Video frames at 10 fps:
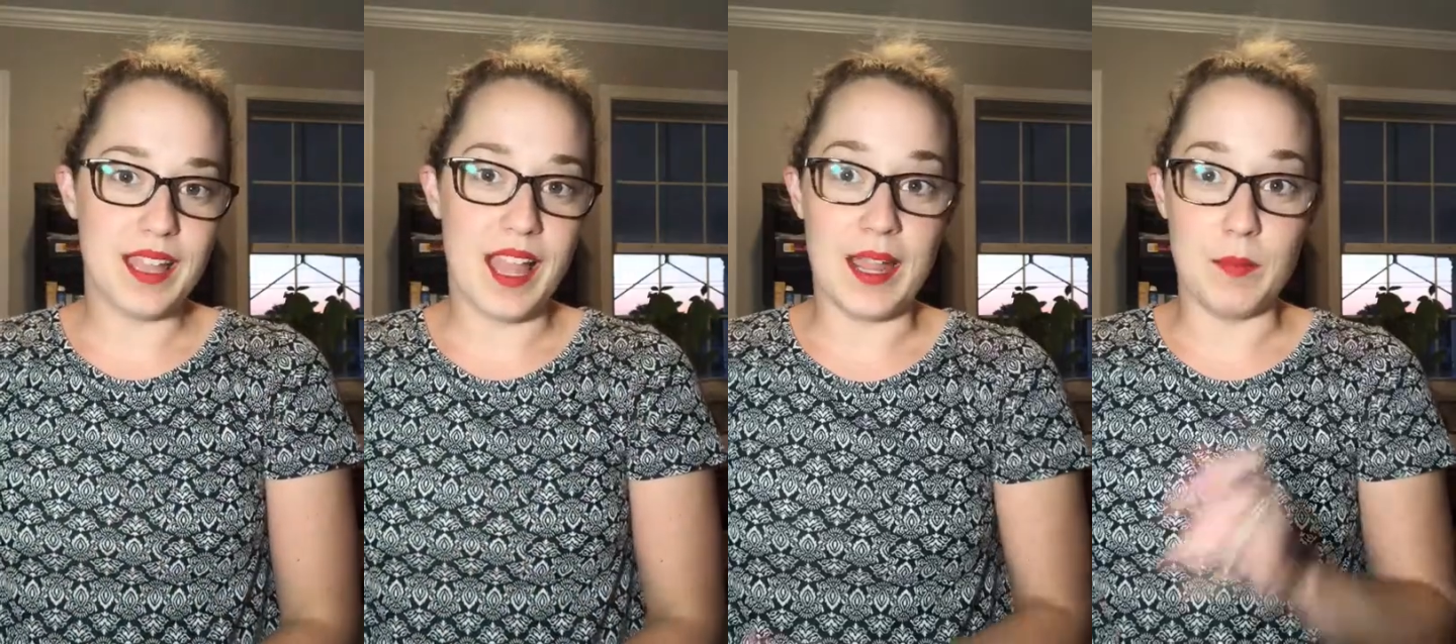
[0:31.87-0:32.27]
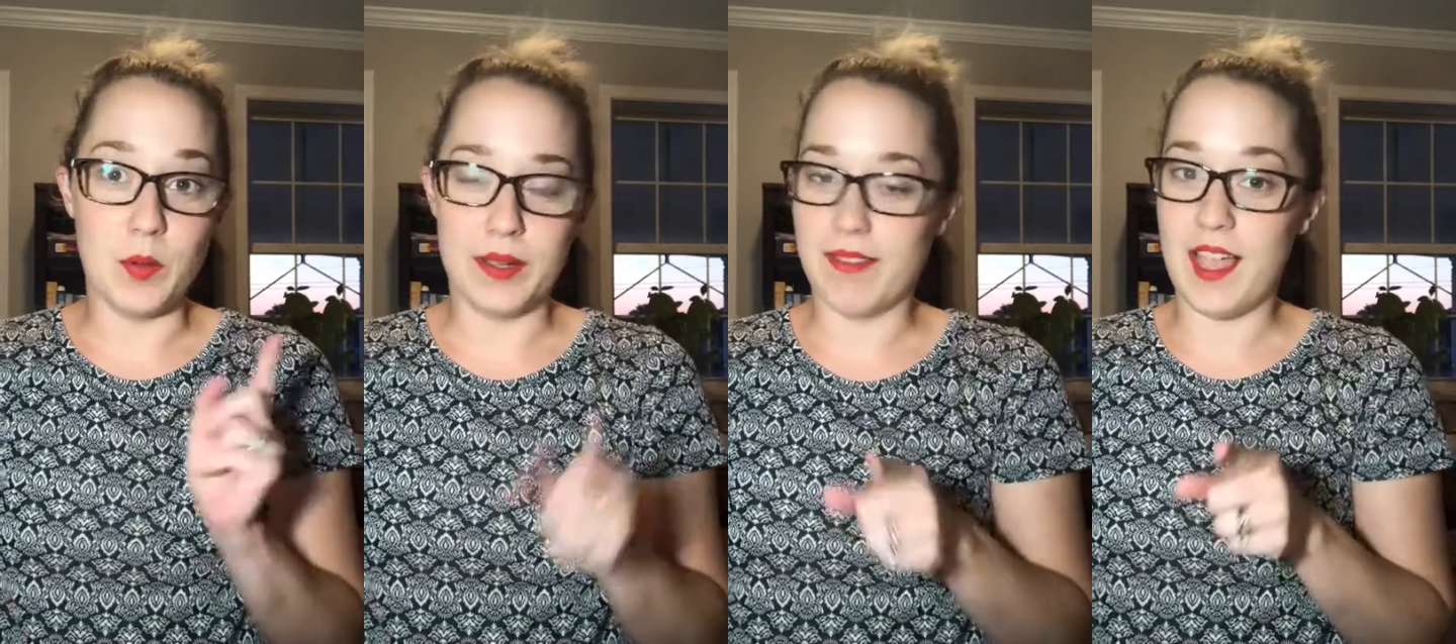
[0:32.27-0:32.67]
I am
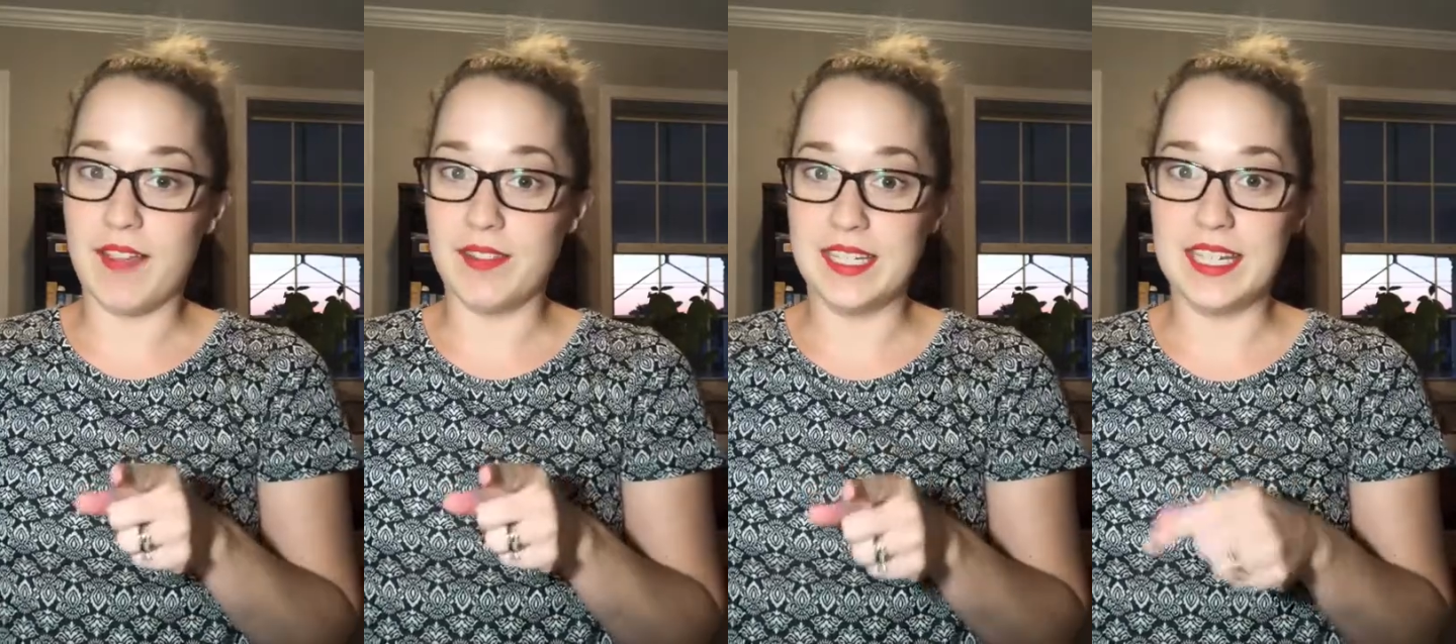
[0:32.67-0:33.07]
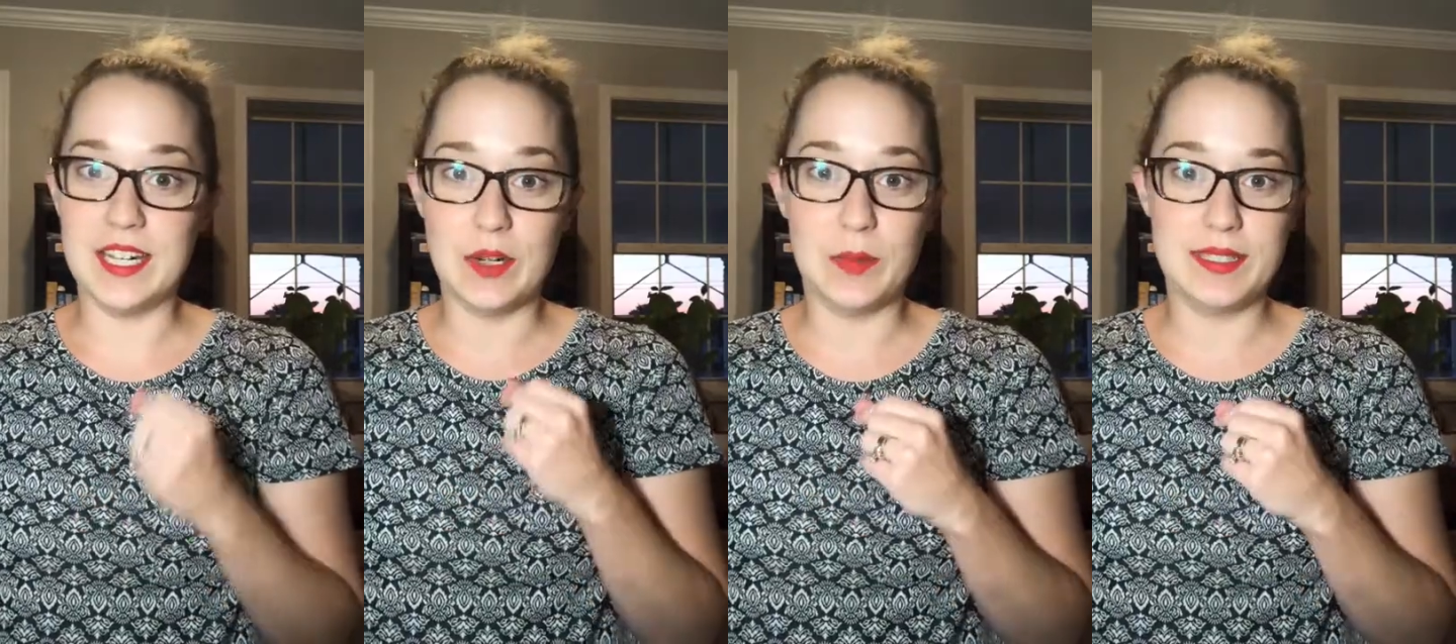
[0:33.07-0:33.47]
going live in
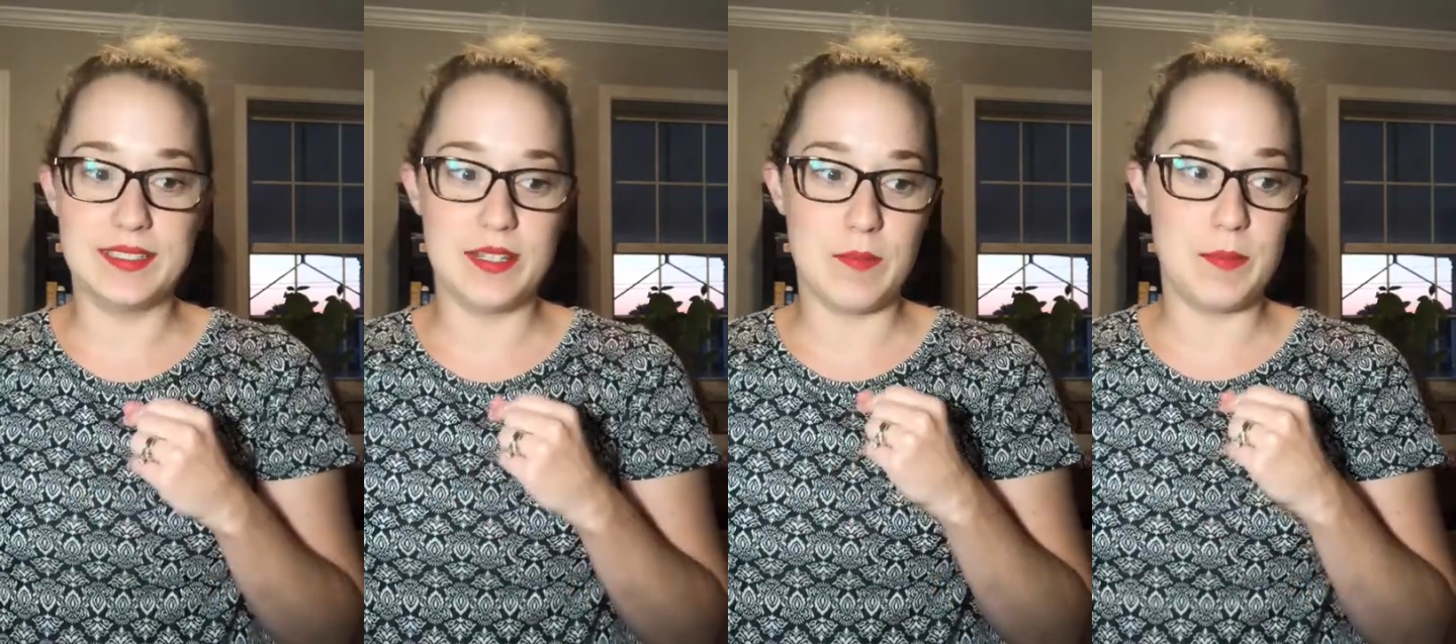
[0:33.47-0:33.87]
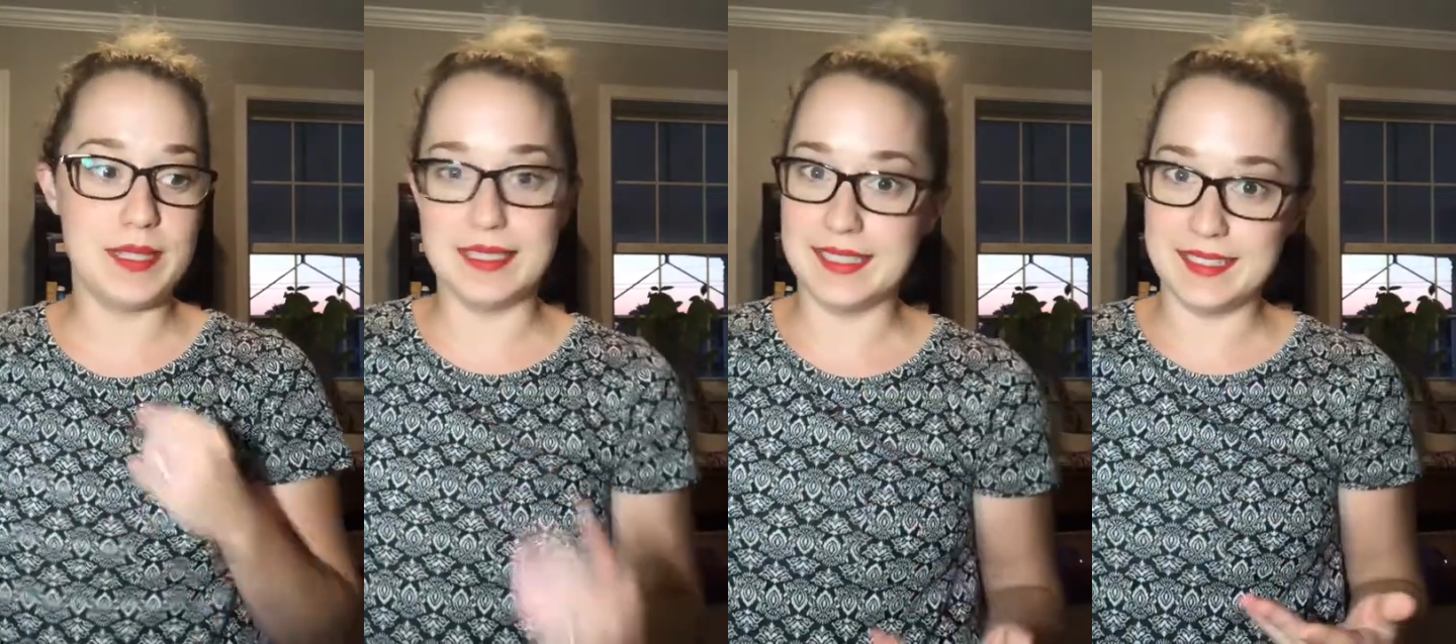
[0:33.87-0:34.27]
here with some
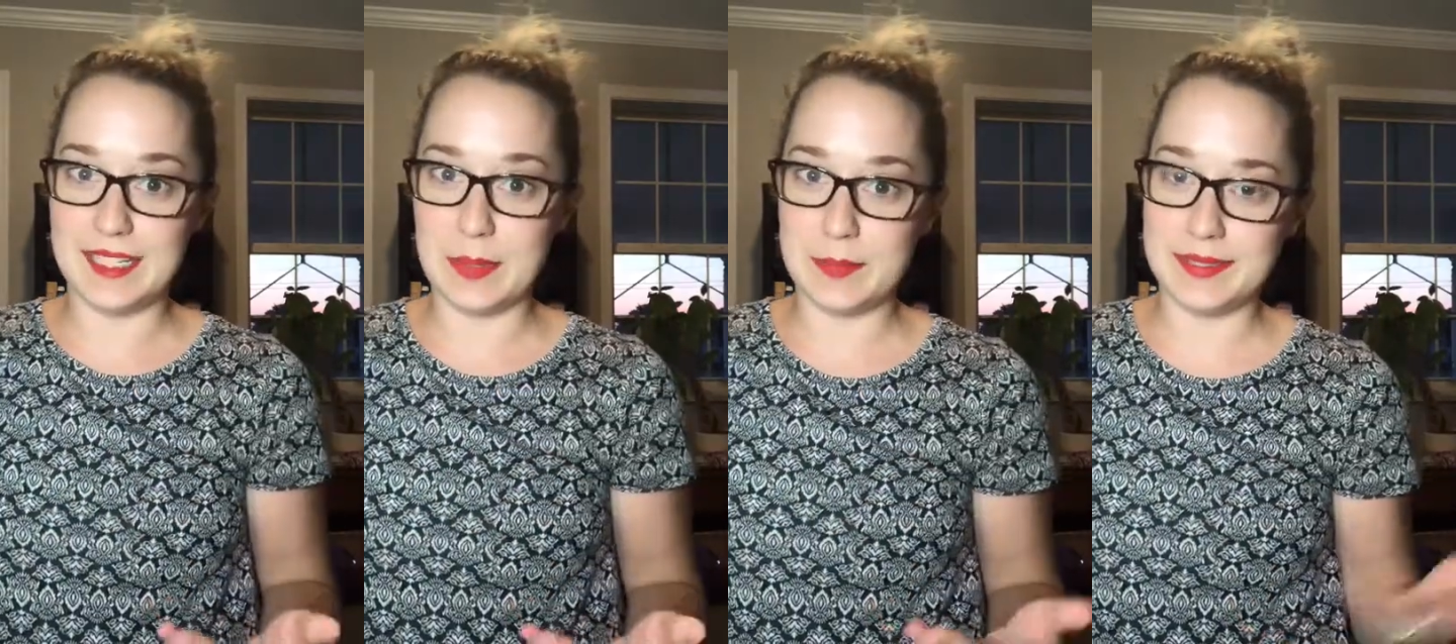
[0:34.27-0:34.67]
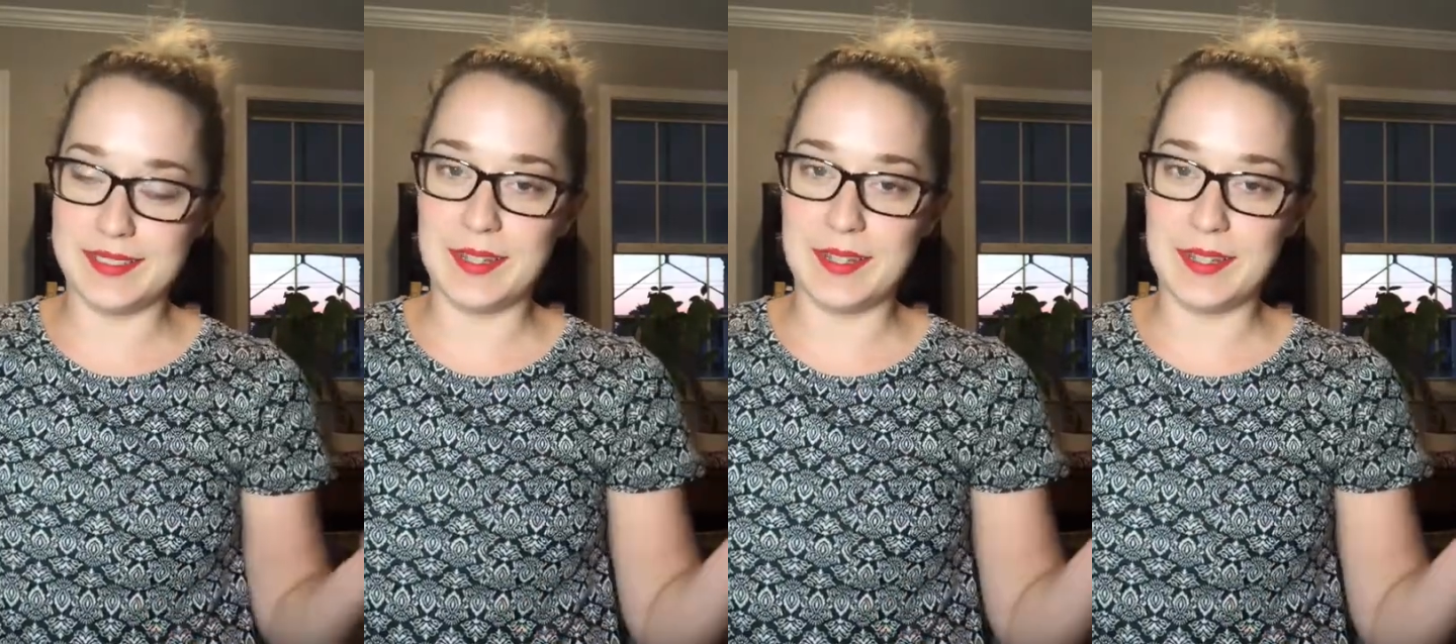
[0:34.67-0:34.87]
business tips.